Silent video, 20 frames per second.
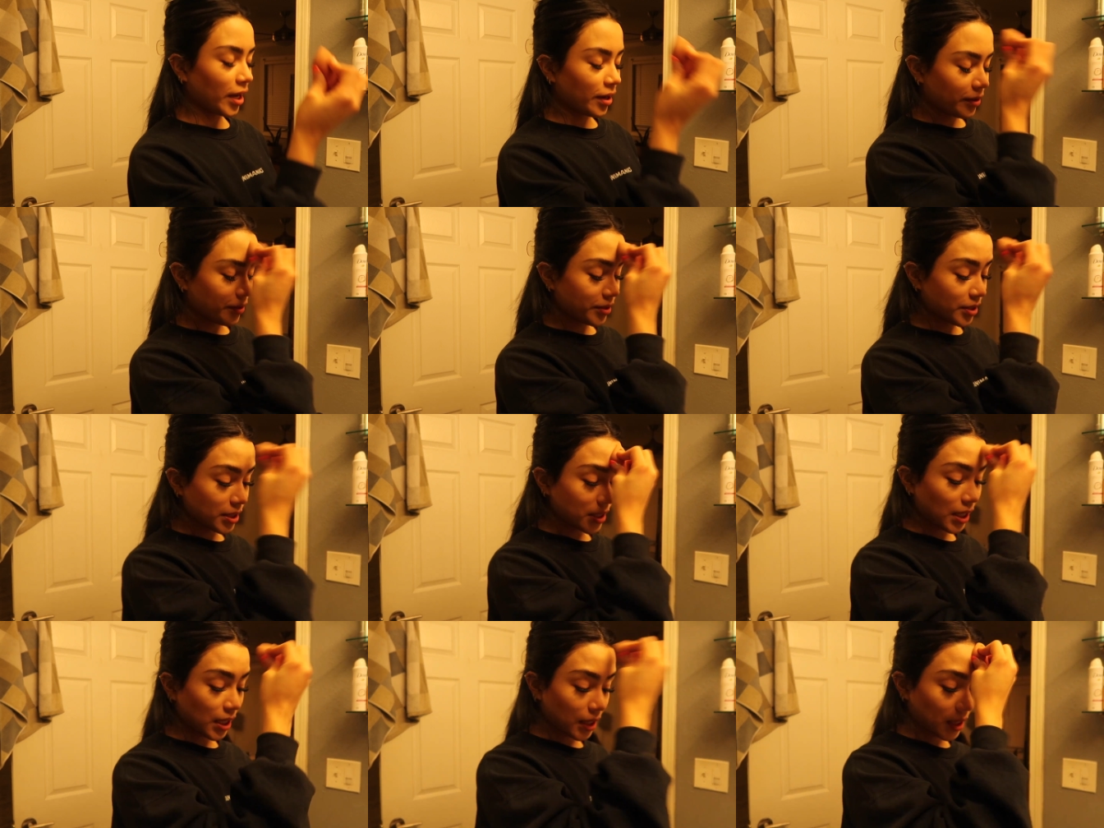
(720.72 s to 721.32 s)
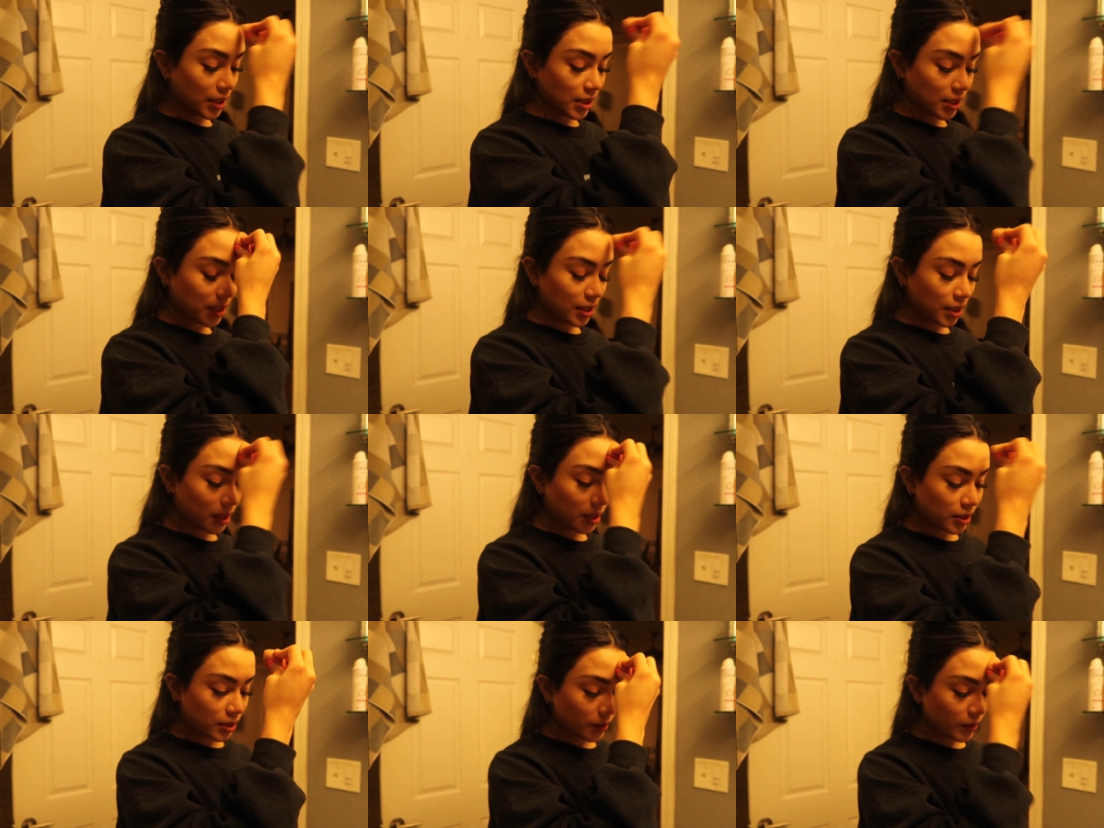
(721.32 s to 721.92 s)
now I just like
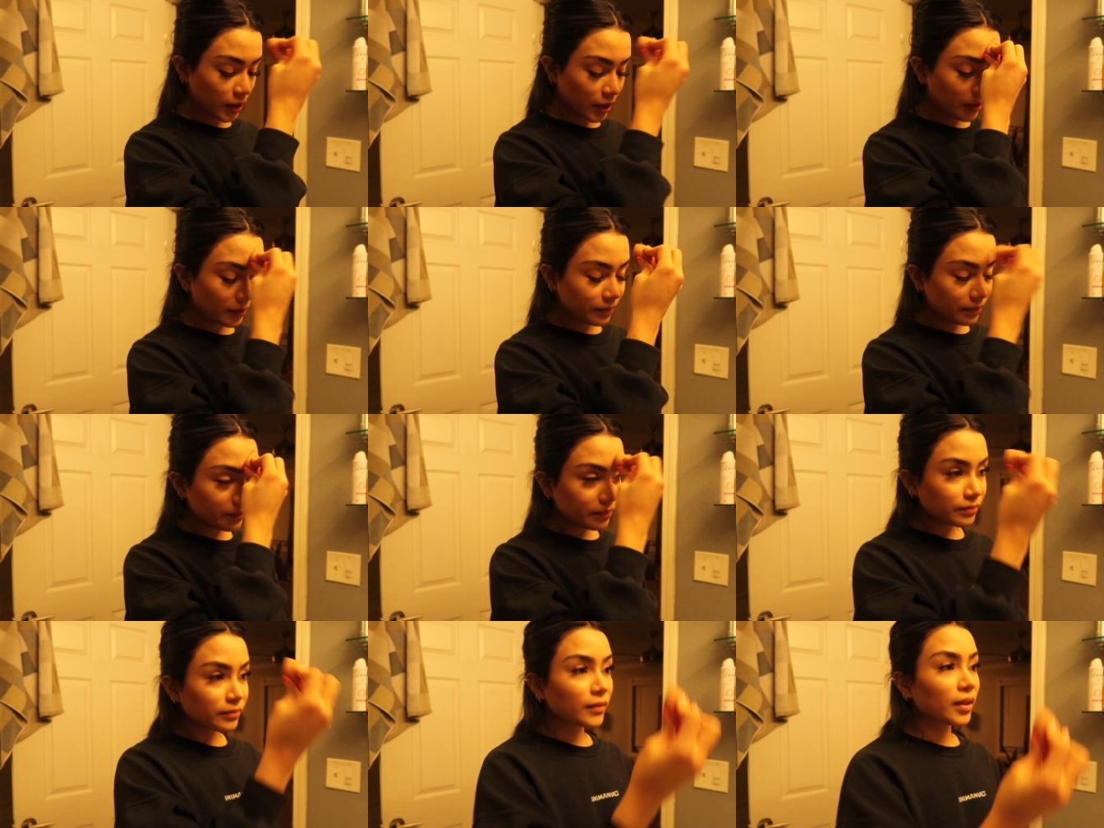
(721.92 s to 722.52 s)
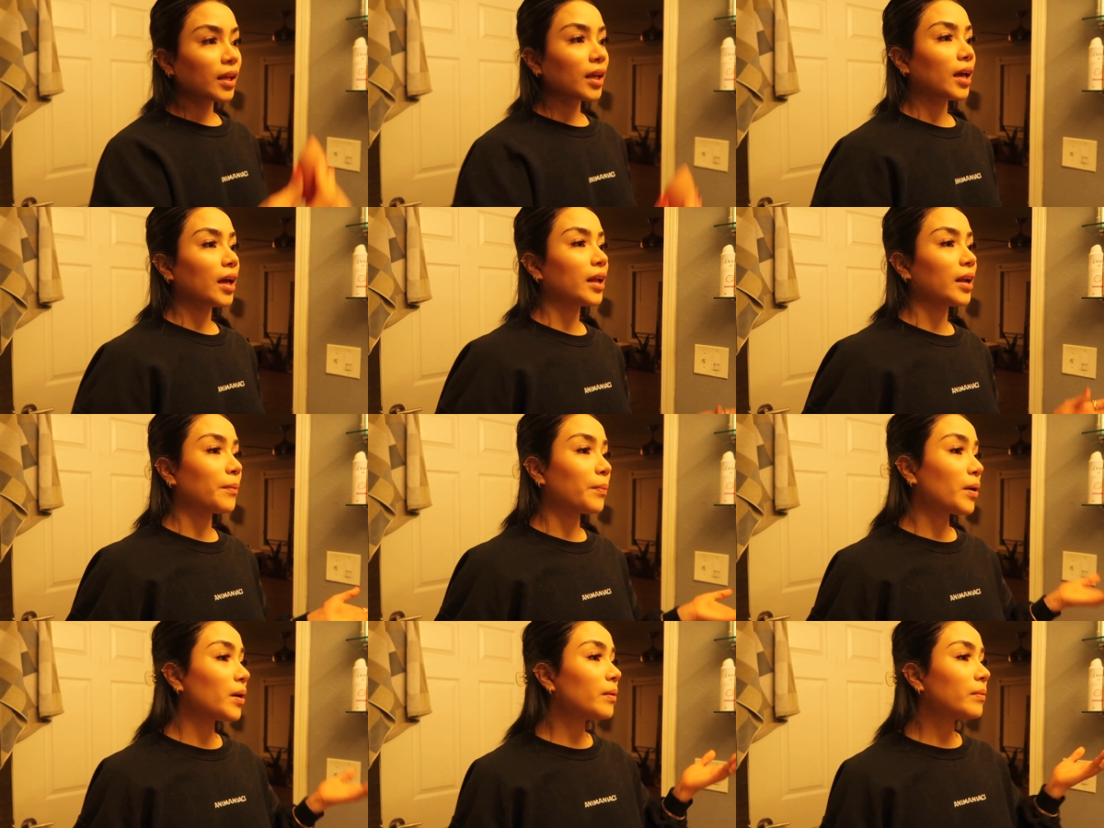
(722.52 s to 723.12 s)
listening to it.
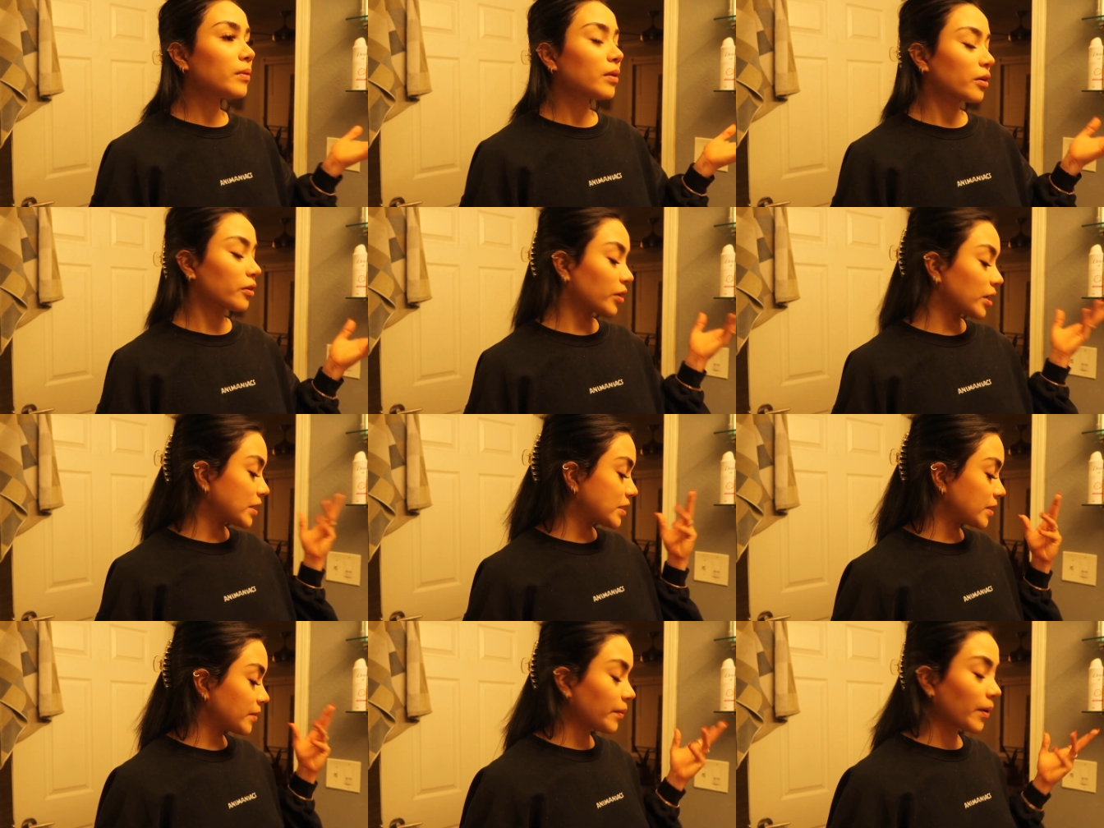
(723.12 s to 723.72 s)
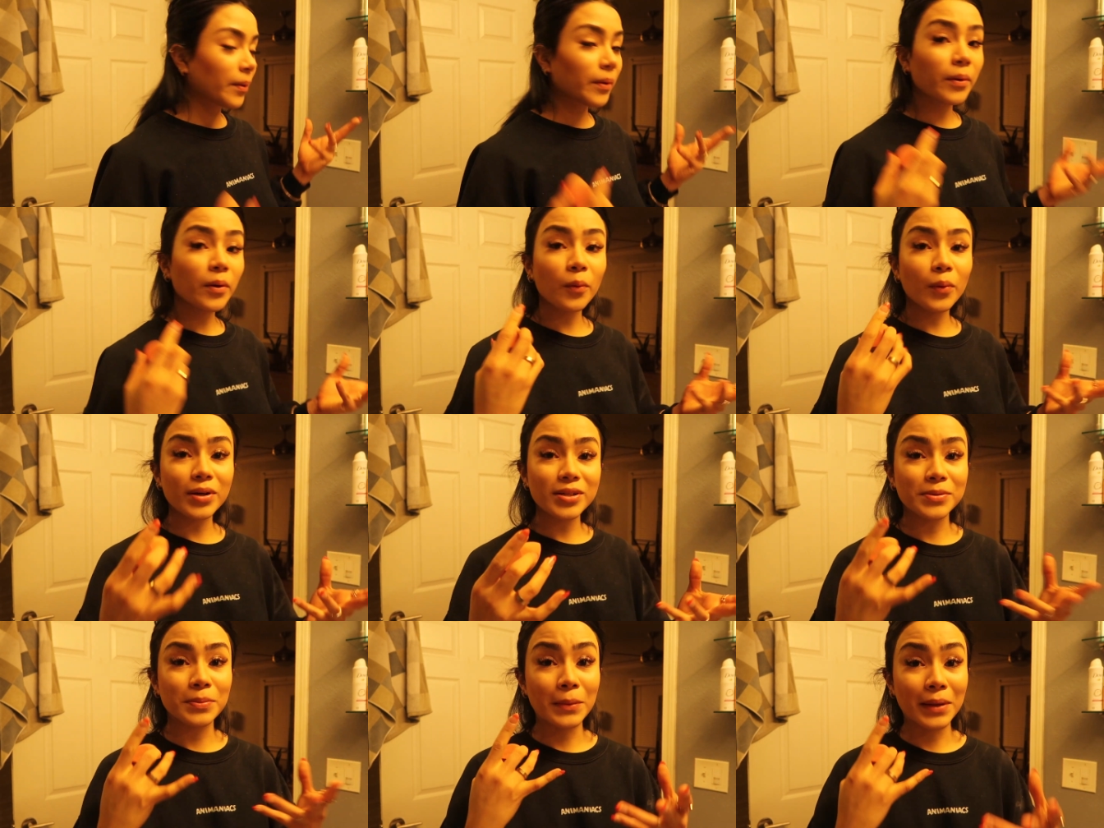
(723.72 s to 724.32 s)
And I probably look crazy, but I'm gonna
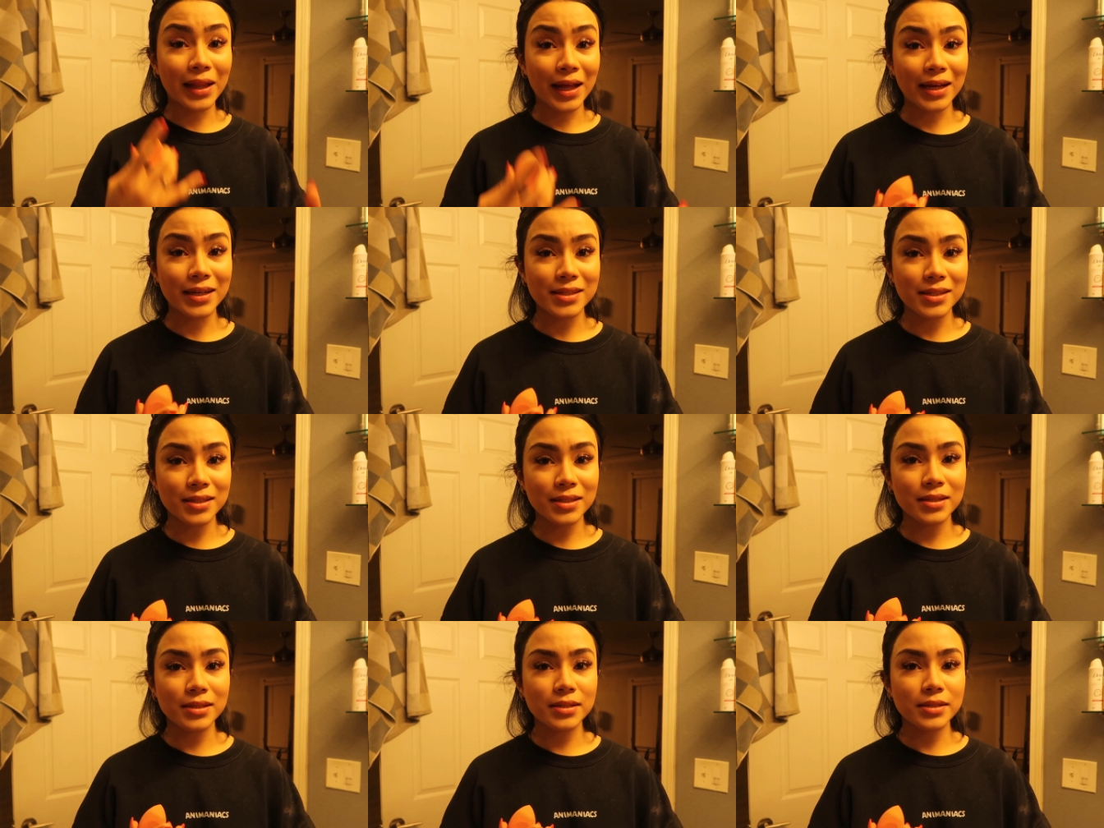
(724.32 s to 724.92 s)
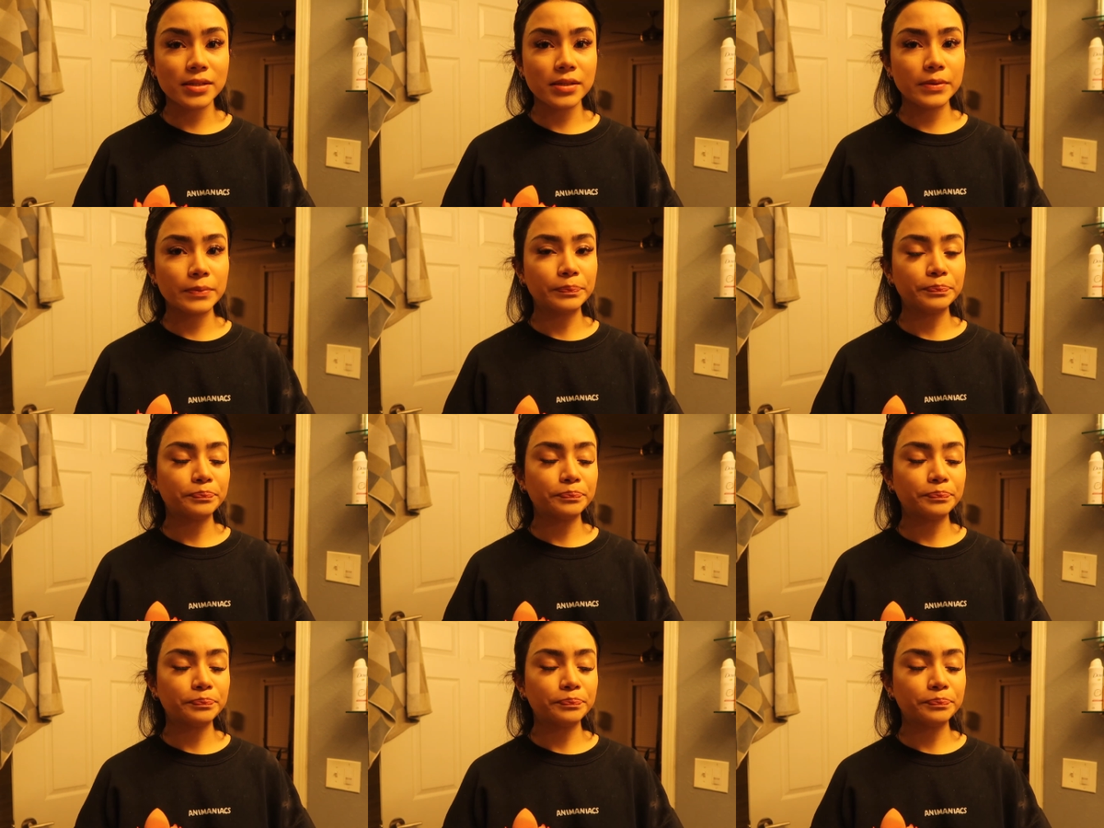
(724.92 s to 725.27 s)
wear some glasses